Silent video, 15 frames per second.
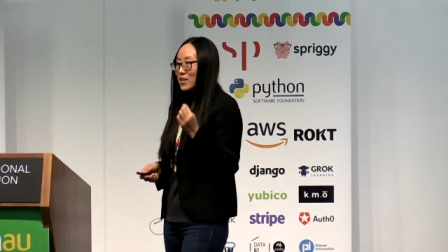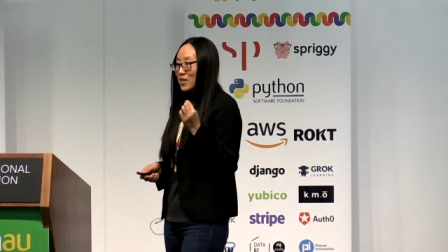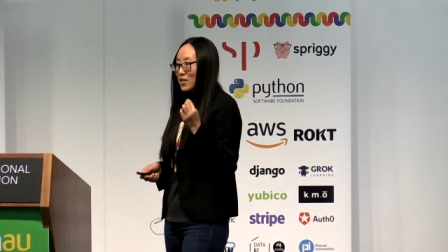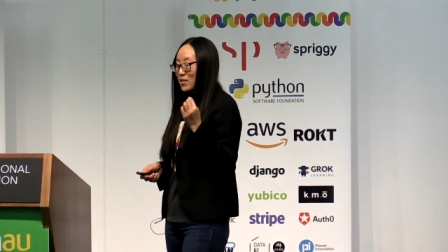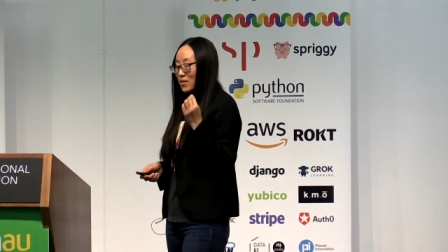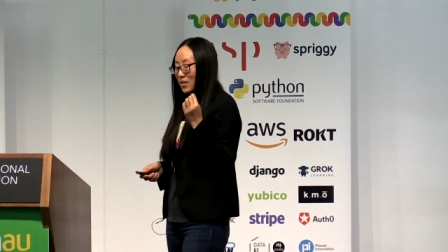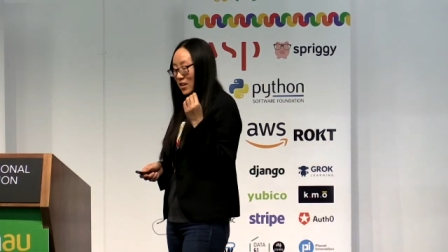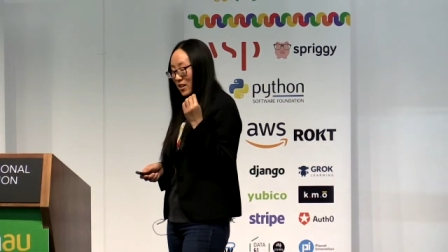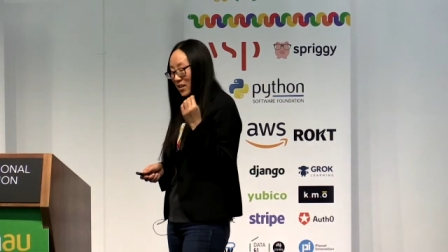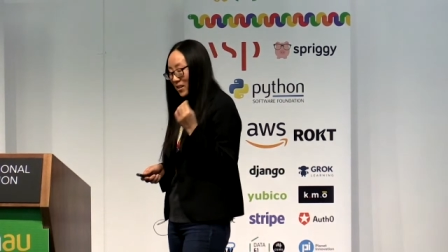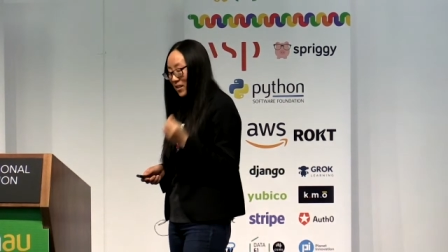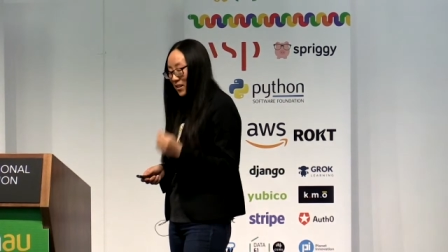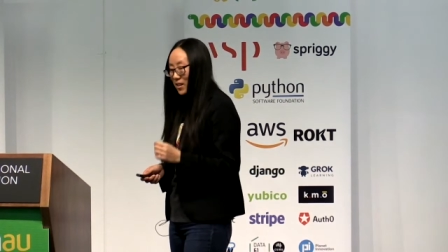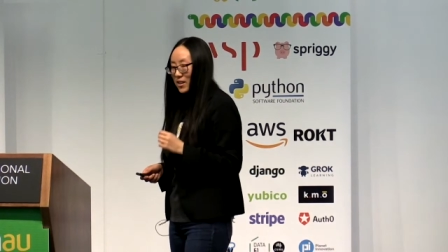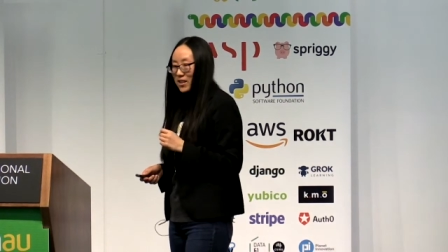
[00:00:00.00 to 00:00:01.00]
you
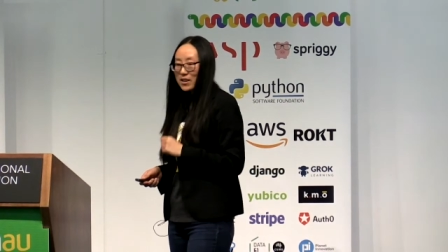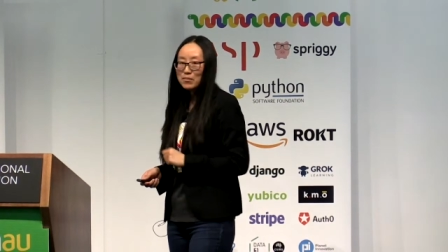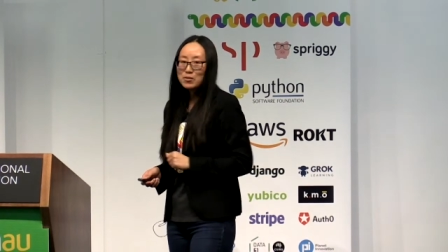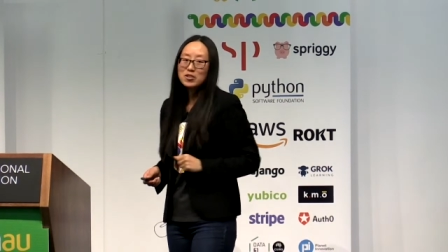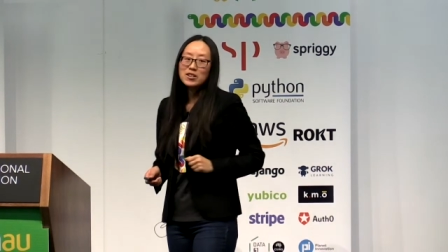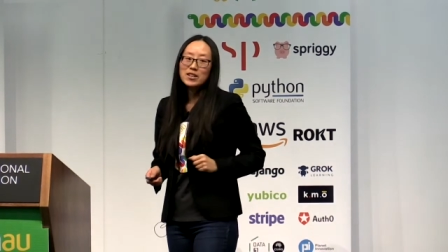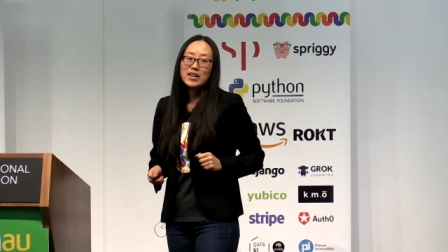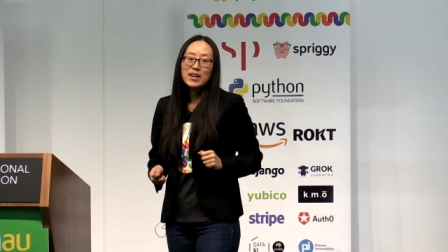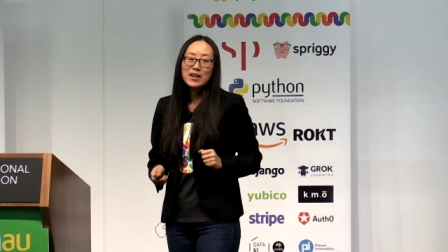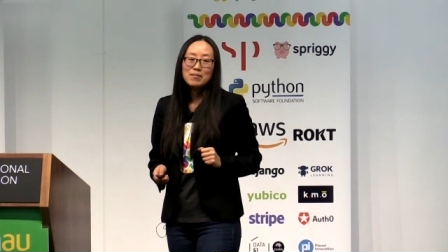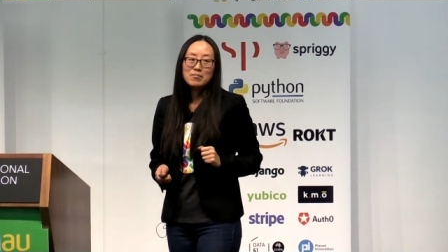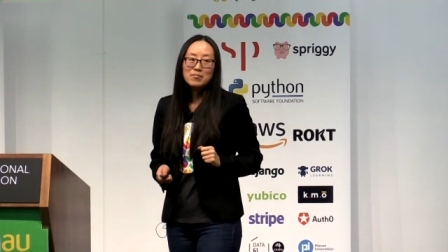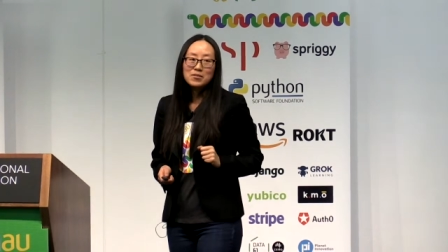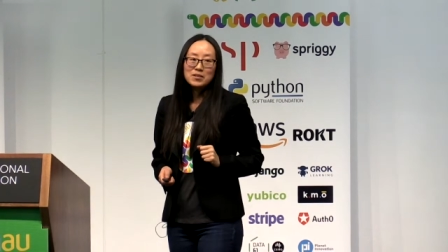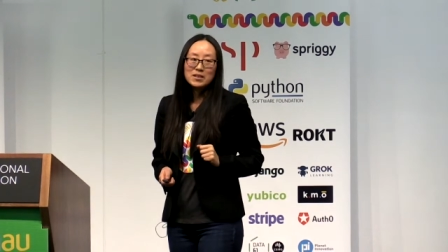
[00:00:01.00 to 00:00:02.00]
clearly
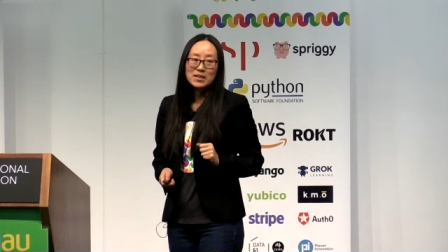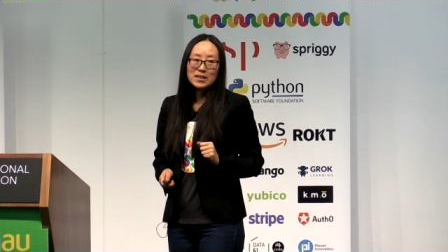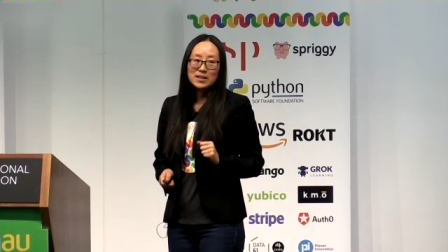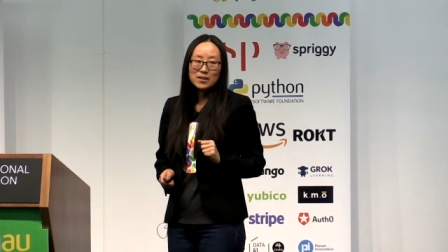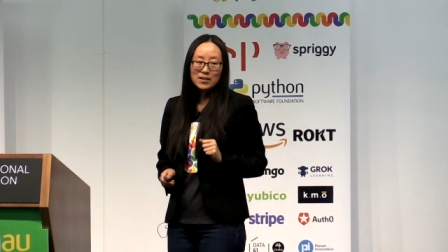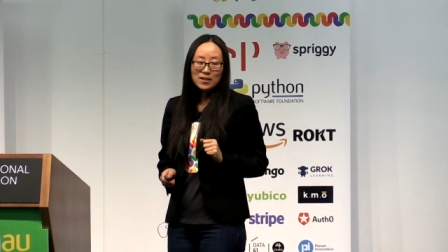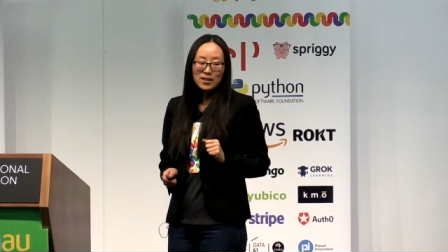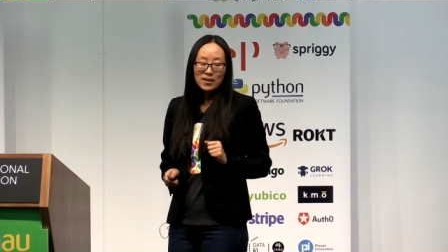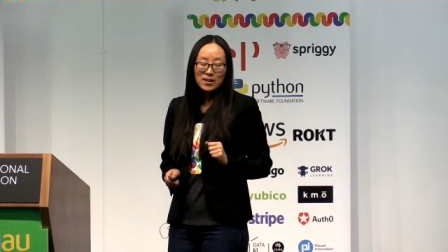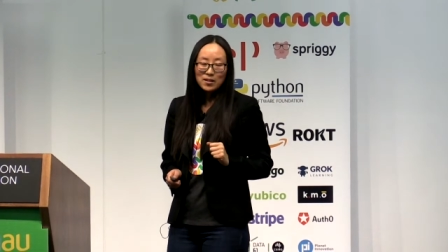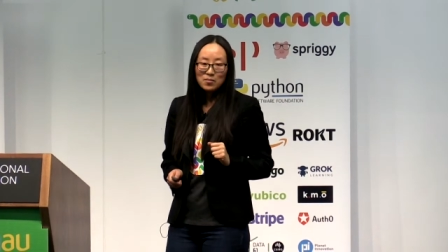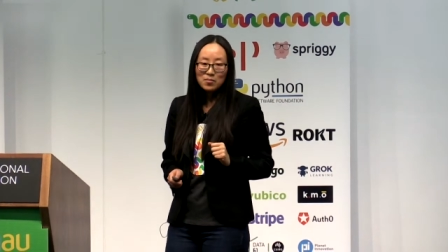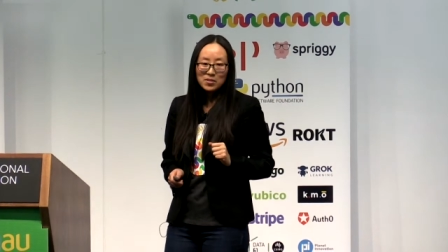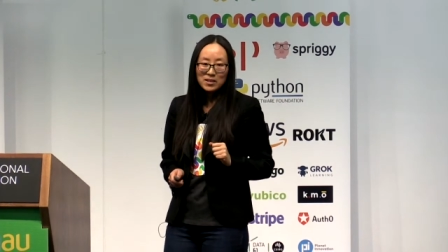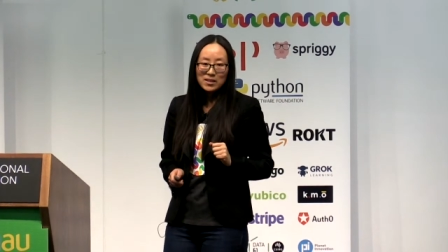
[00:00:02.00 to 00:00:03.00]
communicate what's in,
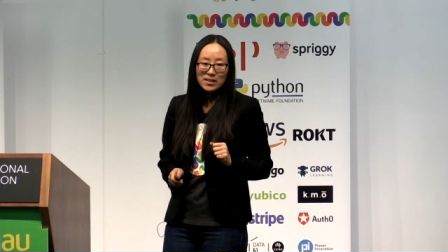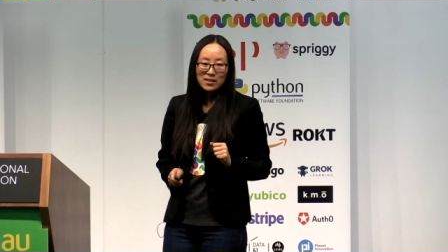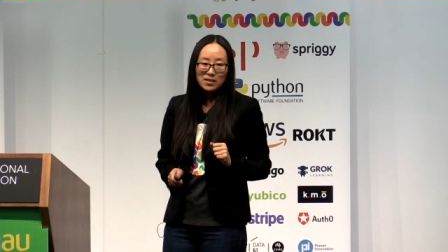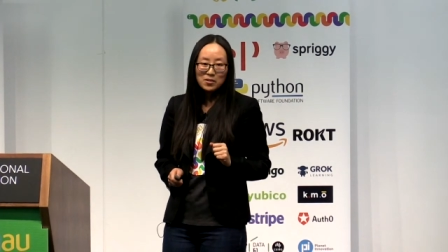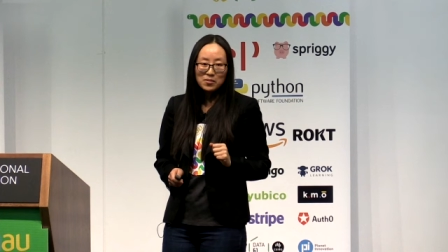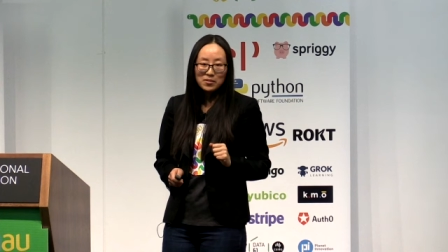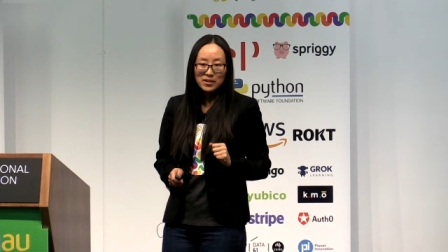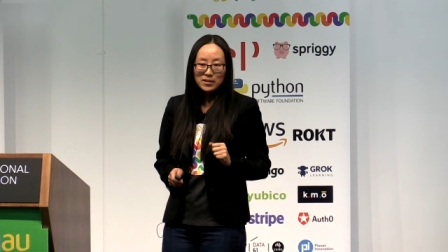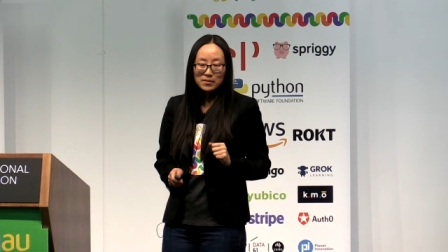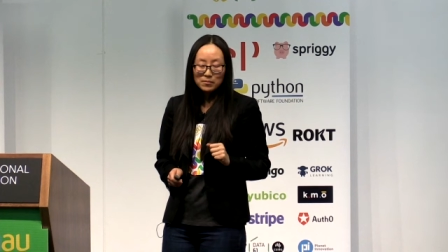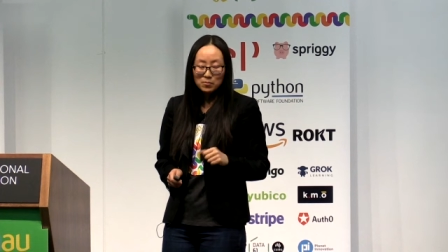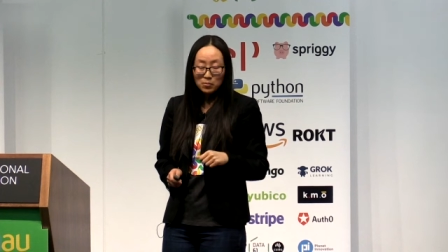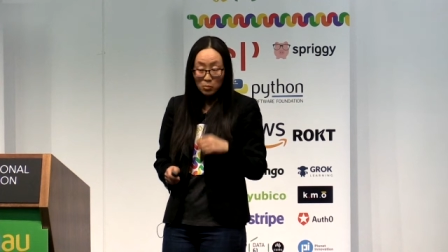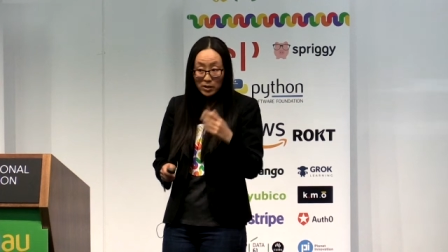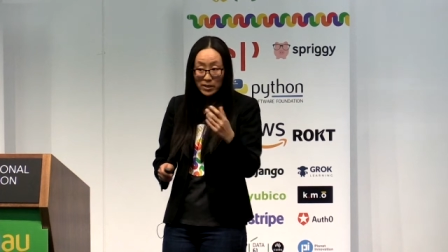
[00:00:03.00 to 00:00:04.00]
what's in the audience,
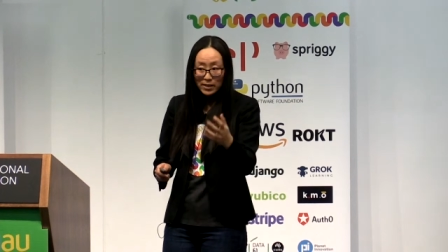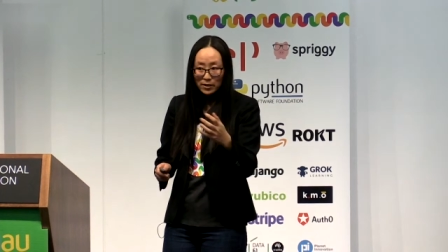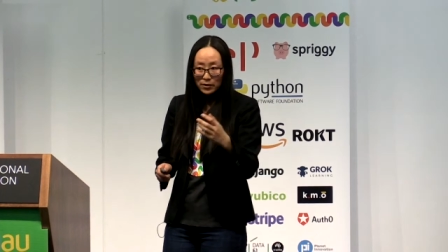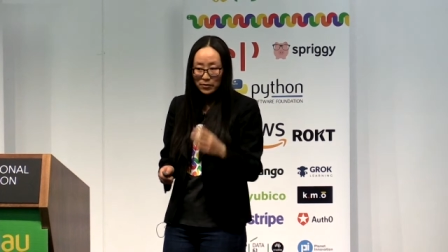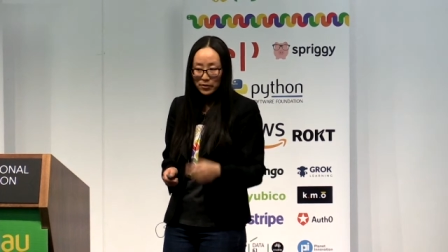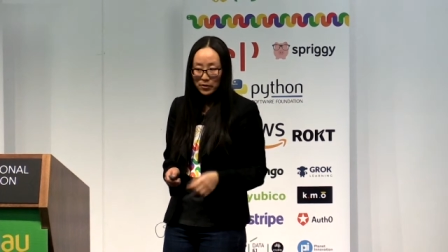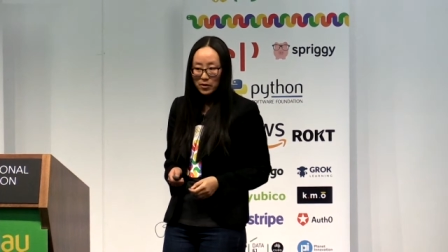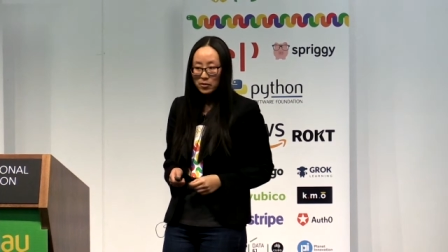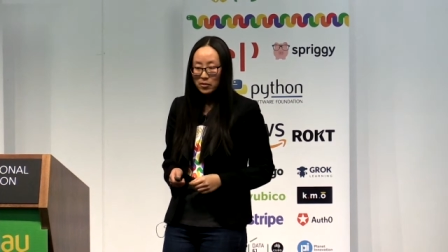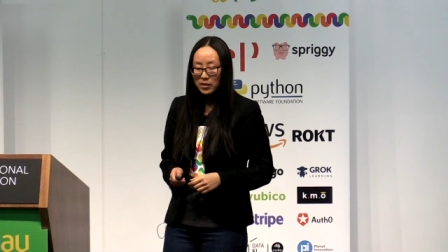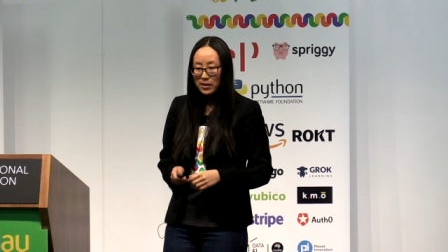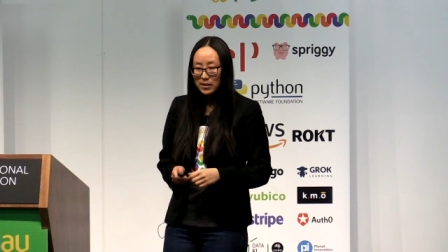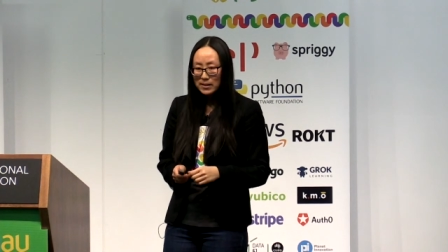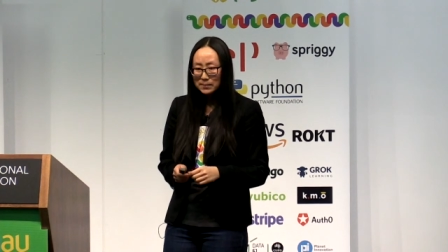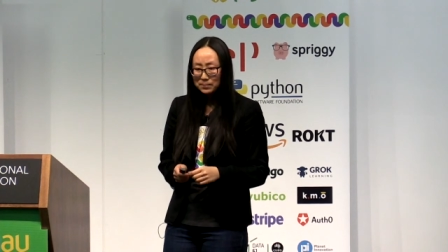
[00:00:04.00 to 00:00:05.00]
what's in it for the
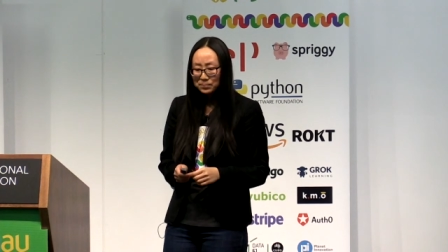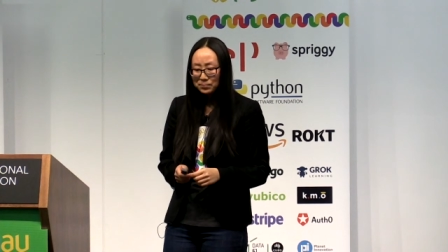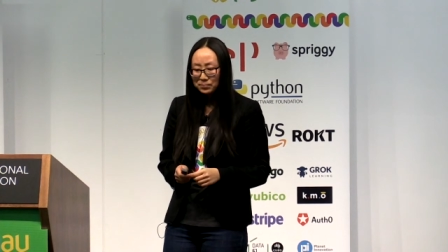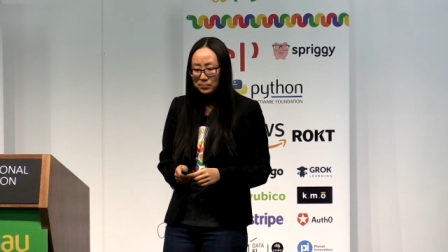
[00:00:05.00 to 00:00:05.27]
audience.